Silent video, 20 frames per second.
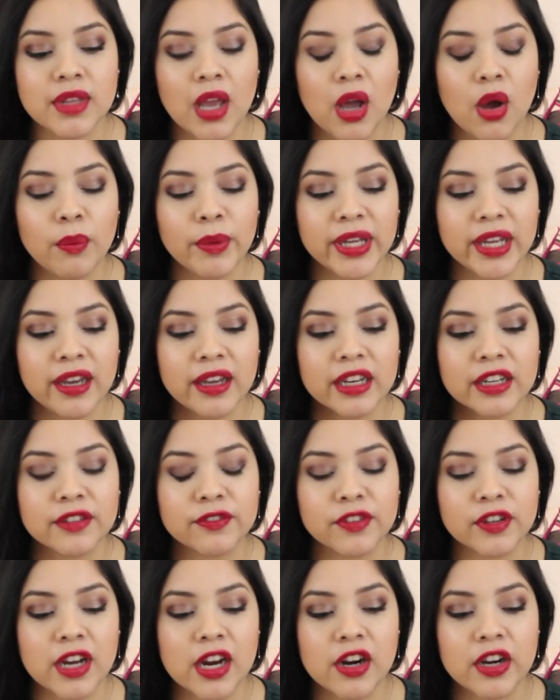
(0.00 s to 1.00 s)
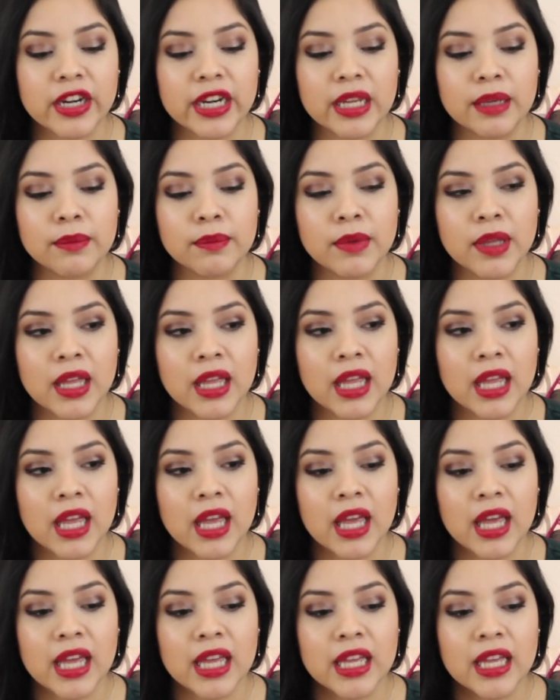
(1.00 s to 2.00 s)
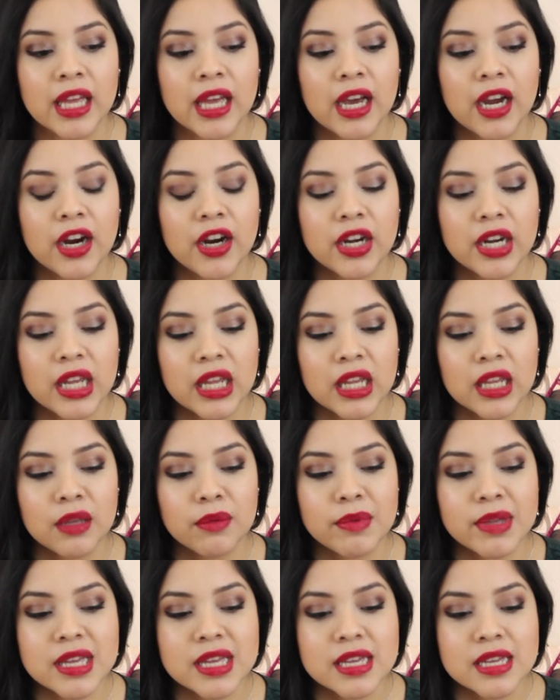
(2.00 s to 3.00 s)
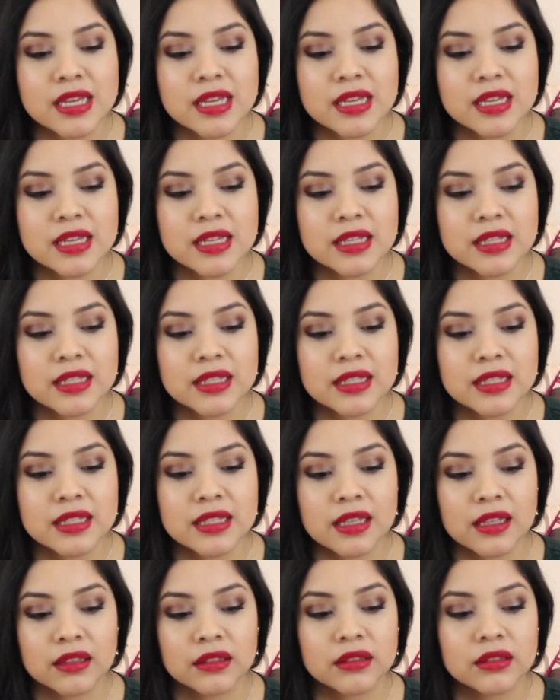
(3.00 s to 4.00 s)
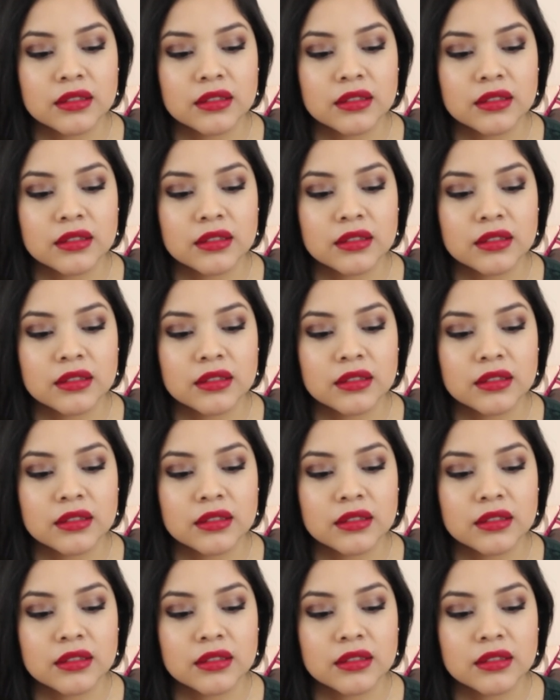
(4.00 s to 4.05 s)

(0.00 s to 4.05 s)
oh my god, I forgot her name. Her name is